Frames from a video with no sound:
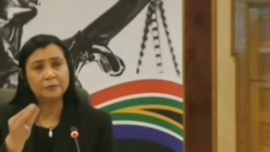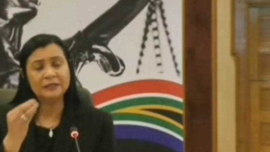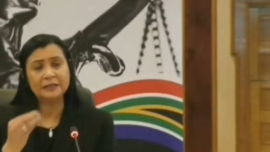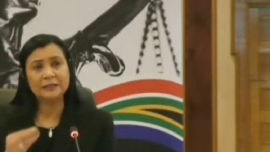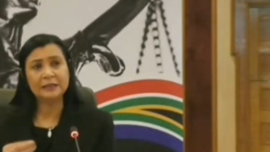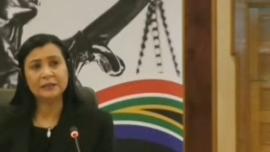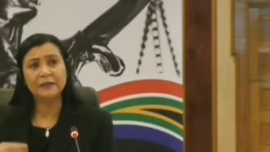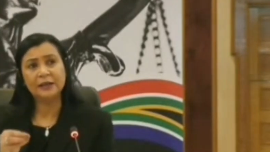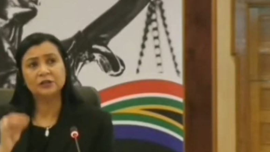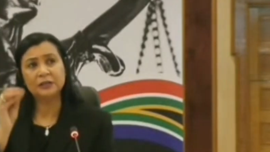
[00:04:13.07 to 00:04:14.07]
the
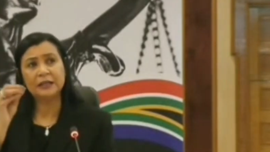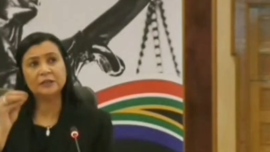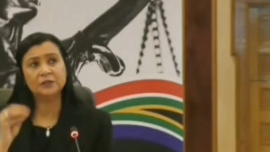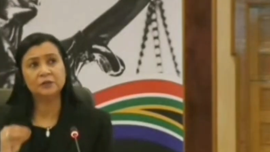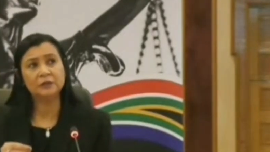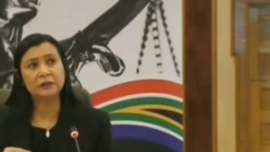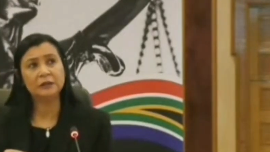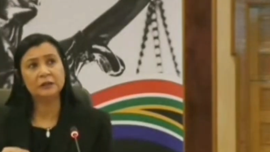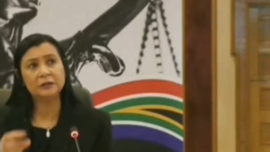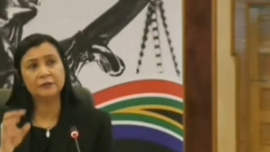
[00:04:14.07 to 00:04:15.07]
administrative action has to
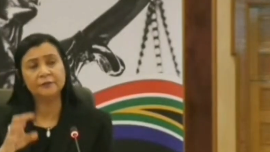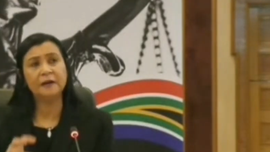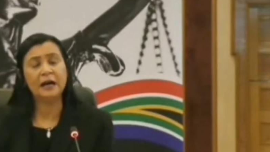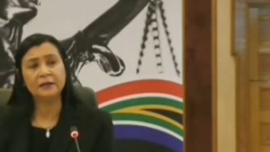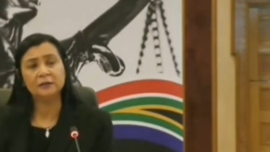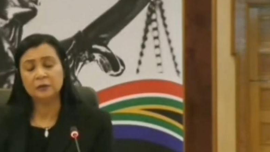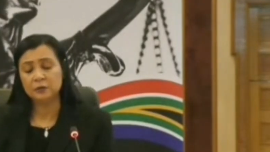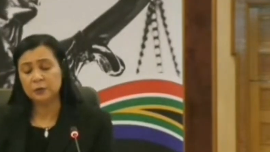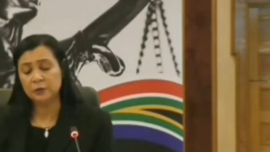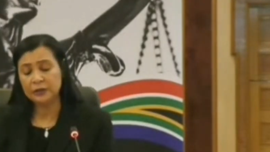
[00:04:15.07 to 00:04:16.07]
be
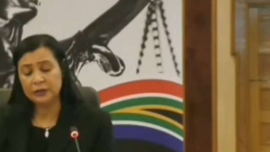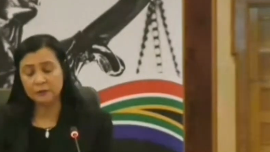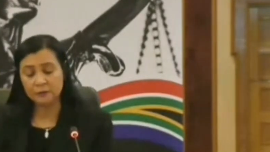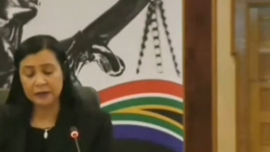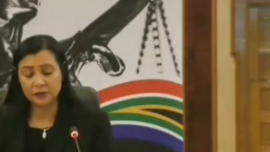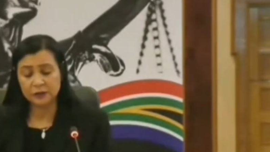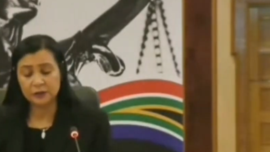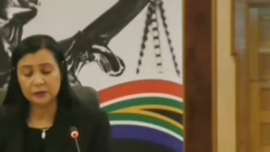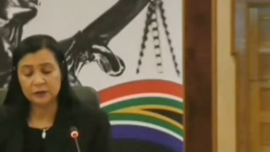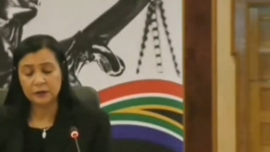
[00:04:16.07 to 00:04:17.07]
defined within
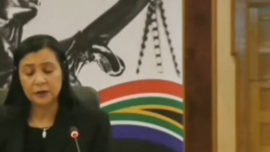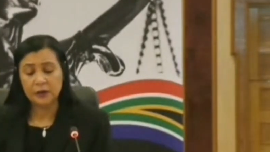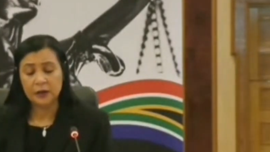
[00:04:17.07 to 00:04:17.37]
PAJA.